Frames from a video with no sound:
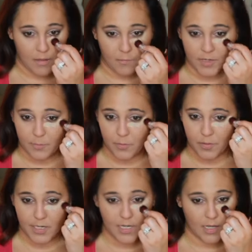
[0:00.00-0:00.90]
I'm going to
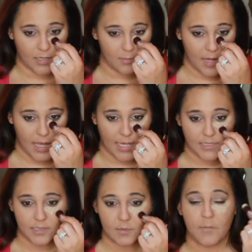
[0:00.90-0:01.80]
put it under my
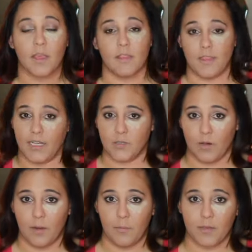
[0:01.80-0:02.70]
eyes. That's
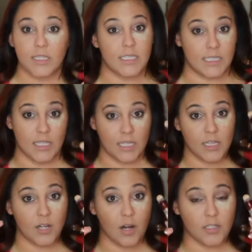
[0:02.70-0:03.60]
where I'm concealing
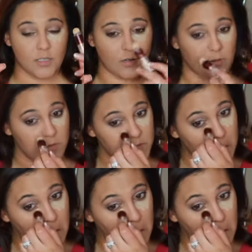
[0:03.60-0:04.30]
the dark circles.